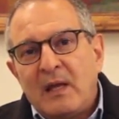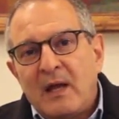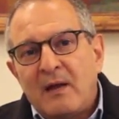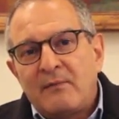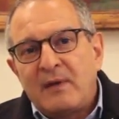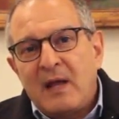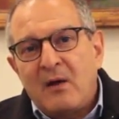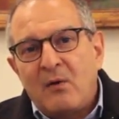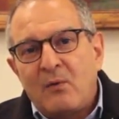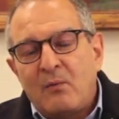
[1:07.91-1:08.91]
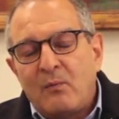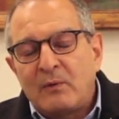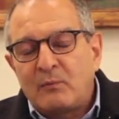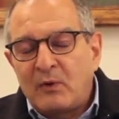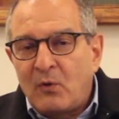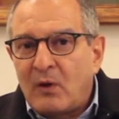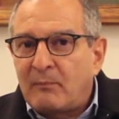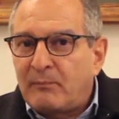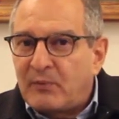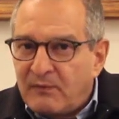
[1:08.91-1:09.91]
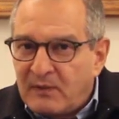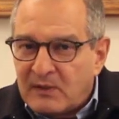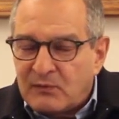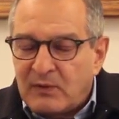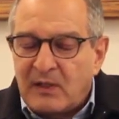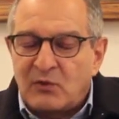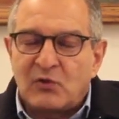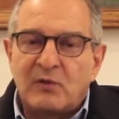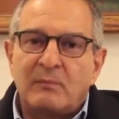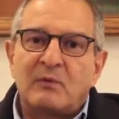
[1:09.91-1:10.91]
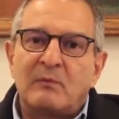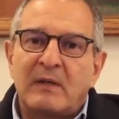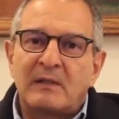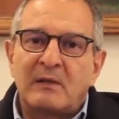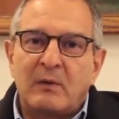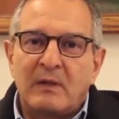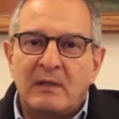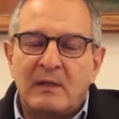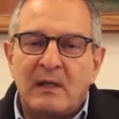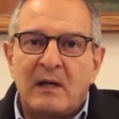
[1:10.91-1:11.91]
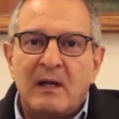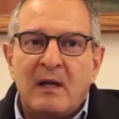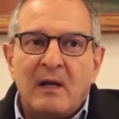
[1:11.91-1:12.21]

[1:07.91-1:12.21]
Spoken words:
have now what we call a privileged relationship between Mexico and India,